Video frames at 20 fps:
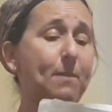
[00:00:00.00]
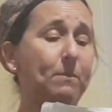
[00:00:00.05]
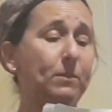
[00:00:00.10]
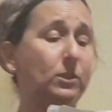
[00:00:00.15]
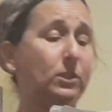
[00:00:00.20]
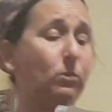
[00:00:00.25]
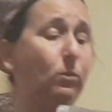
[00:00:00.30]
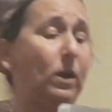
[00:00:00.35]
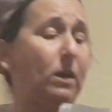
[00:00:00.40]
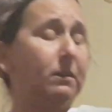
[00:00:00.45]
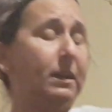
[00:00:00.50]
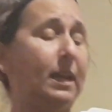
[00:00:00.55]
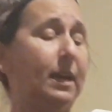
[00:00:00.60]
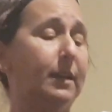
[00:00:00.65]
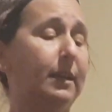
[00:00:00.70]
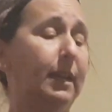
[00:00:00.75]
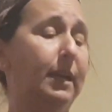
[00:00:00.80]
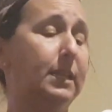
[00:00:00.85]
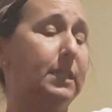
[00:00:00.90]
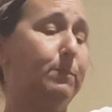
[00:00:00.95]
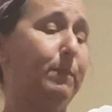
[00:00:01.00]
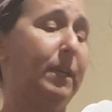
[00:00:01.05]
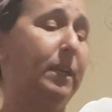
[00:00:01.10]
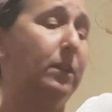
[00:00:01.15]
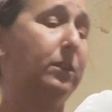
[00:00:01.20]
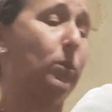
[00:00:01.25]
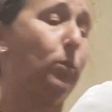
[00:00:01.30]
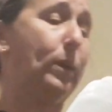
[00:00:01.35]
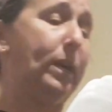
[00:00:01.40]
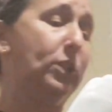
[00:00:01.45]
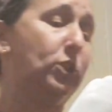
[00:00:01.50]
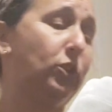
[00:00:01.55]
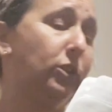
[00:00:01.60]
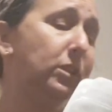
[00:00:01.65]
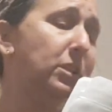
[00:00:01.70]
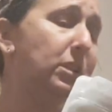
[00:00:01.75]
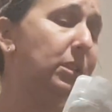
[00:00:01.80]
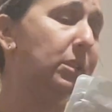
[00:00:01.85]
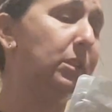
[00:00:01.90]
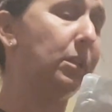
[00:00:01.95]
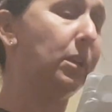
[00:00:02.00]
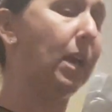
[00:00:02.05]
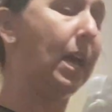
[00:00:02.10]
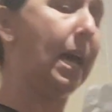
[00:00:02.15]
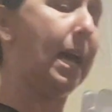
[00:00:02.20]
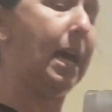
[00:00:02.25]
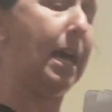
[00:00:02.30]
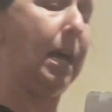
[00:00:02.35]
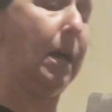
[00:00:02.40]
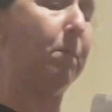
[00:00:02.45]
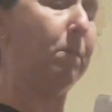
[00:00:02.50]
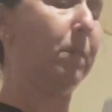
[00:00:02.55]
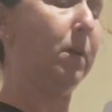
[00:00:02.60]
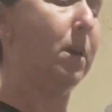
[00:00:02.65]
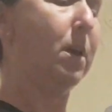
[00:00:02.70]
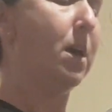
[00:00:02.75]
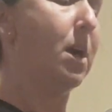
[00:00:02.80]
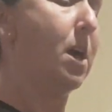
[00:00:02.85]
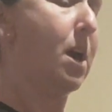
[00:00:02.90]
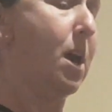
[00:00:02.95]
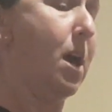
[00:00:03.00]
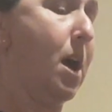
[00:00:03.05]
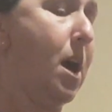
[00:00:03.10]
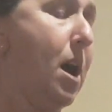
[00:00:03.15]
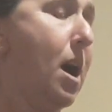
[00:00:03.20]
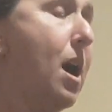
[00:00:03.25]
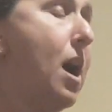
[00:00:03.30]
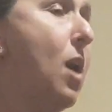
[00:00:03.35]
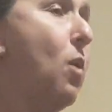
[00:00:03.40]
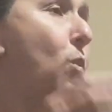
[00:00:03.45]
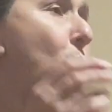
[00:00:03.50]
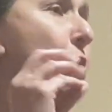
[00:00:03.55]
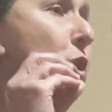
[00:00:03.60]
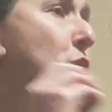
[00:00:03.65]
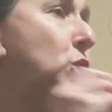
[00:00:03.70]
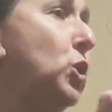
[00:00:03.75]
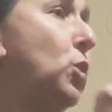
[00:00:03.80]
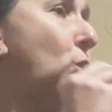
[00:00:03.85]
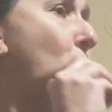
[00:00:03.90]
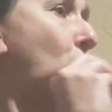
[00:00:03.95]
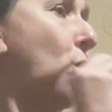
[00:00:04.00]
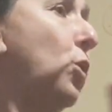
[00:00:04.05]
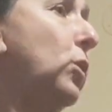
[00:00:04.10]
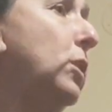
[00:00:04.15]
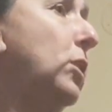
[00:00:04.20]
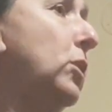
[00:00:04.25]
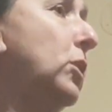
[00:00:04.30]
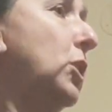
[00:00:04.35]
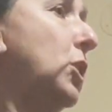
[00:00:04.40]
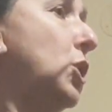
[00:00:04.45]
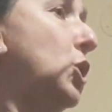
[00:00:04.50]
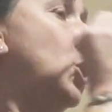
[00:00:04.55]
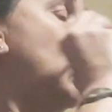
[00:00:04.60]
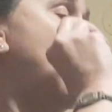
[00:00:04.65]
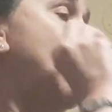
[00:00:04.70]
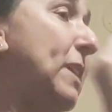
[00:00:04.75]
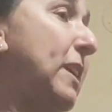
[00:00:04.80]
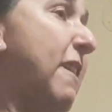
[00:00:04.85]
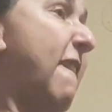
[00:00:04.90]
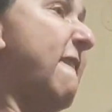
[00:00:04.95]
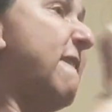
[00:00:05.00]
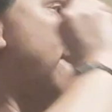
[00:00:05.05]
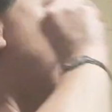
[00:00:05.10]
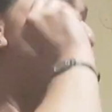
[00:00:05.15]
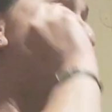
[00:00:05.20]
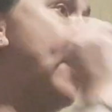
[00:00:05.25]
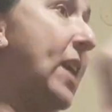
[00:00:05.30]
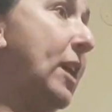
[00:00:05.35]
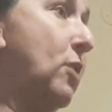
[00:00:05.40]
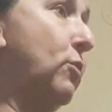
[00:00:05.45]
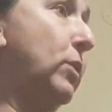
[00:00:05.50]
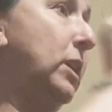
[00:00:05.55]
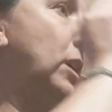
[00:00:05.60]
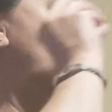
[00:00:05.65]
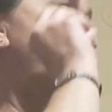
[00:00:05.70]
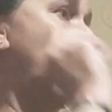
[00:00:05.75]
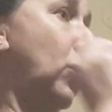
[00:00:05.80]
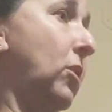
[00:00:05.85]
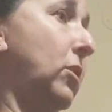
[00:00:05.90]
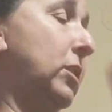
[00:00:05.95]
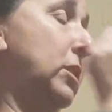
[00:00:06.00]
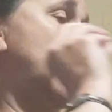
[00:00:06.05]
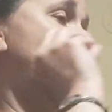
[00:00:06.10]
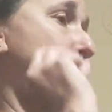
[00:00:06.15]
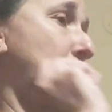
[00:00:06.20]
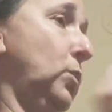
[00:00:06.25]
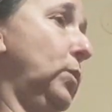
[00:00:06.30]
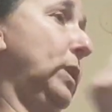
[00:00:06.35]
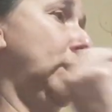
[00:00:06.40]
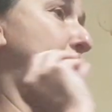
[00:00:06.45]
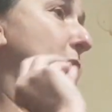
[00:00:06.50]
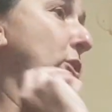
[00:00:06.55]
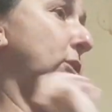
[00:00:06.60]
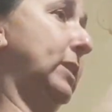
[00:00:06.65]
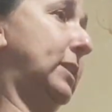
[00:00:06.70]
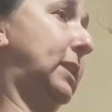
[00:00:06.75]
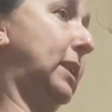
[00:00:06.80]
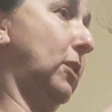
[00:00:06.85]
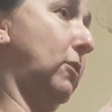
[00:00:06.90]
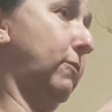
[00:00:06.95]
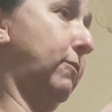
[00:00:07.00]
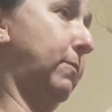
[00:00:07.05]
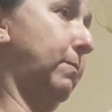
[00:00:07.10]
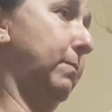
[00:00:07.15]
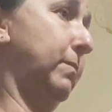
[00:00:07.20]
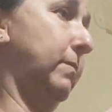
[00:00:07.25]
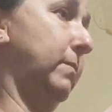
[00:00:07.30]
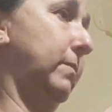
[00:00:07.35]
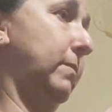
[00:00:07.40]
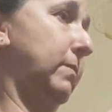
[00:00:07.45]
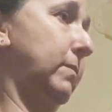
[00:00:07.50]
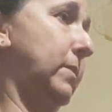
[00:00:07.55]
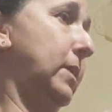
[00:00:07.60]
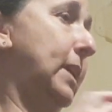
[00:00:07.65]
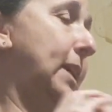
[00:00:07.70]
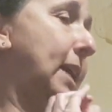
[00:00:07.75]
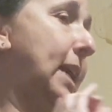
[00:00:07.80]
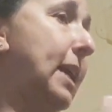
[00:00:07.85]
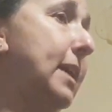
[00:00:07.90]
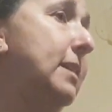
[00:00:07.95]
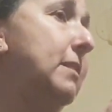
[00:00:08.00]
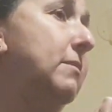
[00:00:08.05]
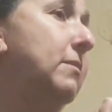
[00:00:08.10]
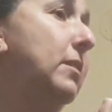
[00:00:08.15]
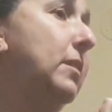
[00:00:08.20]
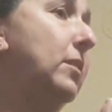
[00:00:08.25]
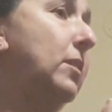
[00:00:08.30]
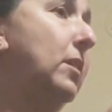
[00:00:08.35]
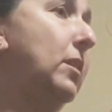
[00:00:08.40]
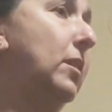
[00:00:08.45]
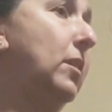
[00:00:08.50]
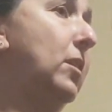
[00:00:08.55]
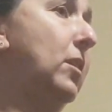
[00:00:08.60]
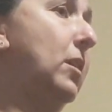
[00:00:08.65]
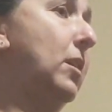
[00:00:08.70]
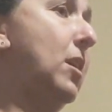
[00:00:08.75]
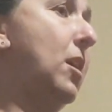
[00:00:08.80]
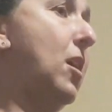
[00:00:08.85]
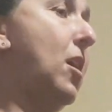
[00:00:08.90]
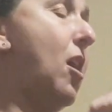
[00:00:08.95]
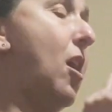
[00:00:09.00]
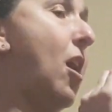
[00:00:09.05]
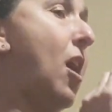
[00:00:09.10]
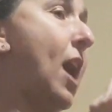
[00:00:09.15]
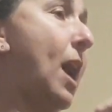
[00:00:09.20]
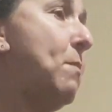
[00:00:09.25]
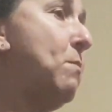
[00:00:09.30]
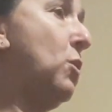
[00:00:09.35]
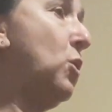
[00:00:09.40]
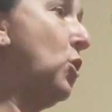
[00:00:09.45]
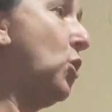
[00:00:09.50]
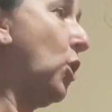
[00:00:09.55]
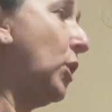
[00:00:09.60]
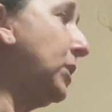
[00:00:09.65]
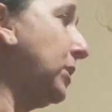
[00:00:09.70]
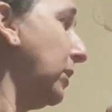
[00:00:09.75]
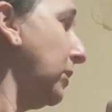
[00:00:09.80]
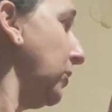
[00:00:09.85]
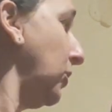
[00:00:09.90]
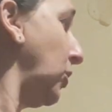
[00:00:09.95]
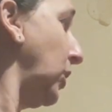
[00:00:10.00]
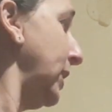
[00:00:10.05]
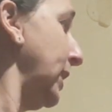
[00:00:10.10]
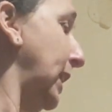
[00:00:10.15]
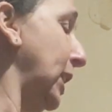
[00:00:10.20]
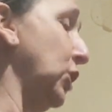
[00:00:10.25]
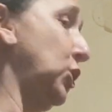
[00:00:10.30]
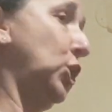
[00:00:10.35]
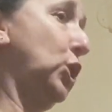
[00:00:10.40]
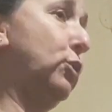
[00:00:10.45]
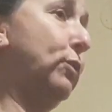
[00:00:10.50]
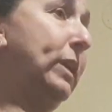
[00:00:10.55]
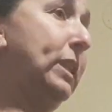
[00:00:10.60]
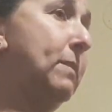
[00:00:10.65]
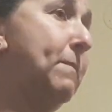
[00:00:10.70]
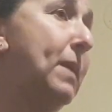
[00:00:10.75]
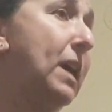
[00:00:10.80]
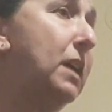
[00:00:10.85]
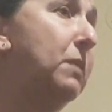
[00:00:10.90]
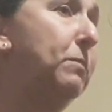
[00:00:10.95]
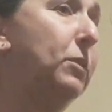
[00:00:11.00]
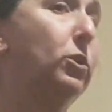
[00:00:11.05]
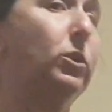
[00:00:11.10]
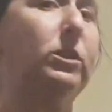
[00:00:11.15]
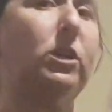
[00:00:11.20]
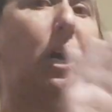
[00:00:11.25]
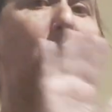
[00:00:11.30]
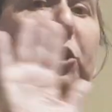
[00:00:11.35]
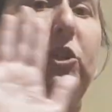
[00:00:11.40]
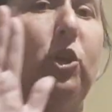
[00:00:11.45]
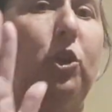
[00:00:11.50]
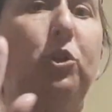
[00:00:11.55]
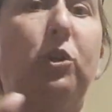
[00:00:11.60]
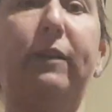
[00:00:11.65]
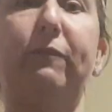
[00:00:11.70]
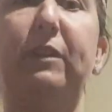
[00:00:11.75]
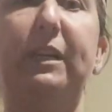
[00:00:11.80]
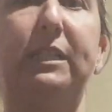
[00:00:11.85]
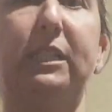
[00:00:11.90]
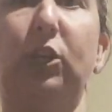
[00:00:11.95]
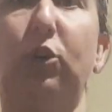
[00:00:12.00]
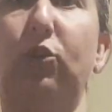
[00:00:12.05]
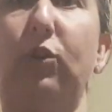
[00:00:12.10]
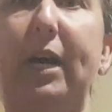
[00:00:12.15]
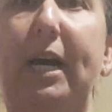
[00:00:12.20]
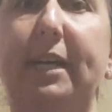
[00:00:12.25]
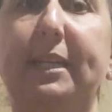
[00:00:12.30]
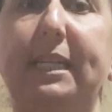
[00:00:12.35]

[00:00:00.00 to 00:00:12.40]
So while Natalia is being the waitress, I want you all to be very honest with yourself, okay? I'm not going to get you to read them out because I don't know if there's a crowd